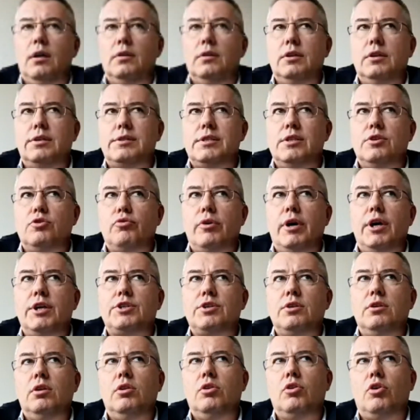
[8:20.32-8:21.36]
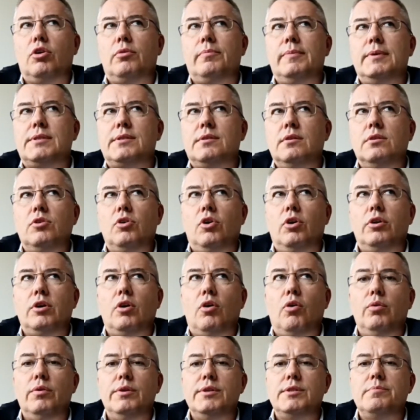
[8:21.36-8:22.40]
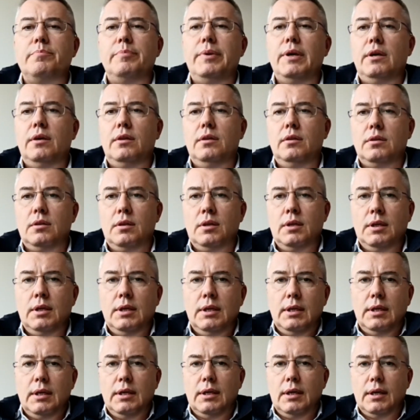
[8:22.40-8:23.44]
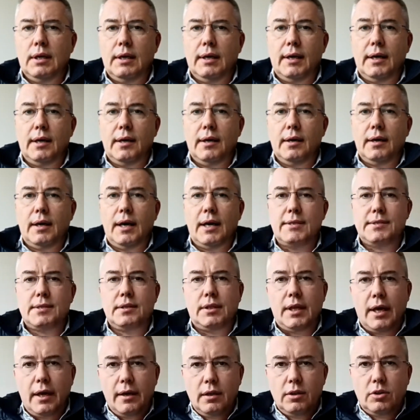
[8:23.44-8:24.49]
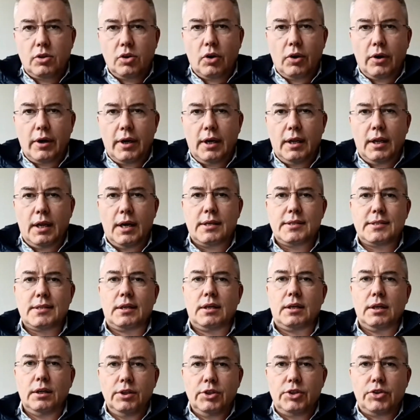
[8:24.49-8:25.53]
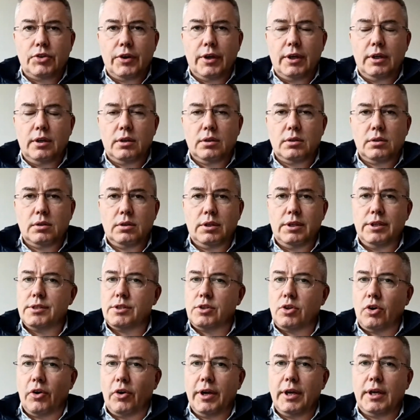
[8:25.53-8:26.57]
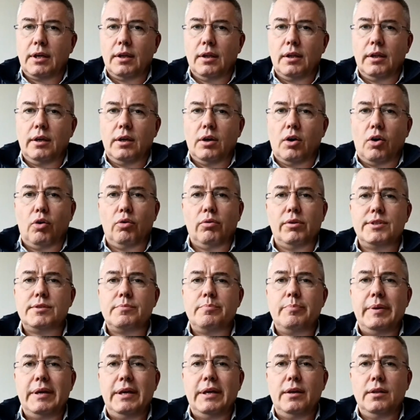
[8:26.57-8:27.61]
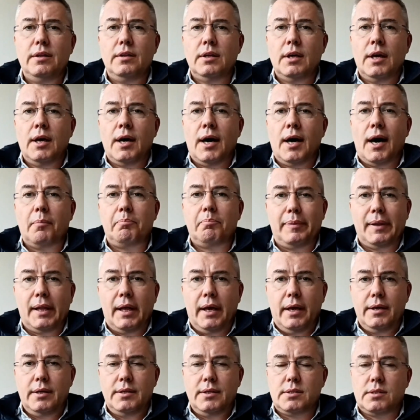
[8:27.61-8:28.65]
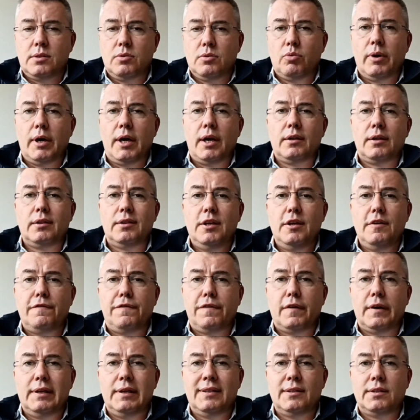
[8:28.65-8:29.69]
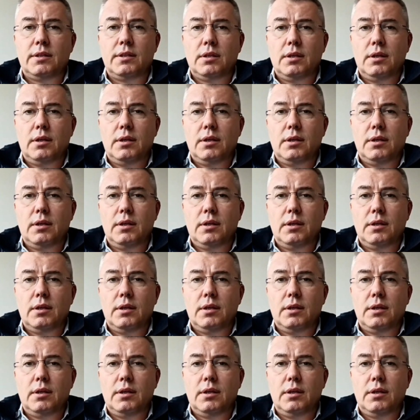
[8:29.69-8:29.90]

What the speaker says: The situation in North Macedonia always been, as a territory and as a country, historically always been a place where different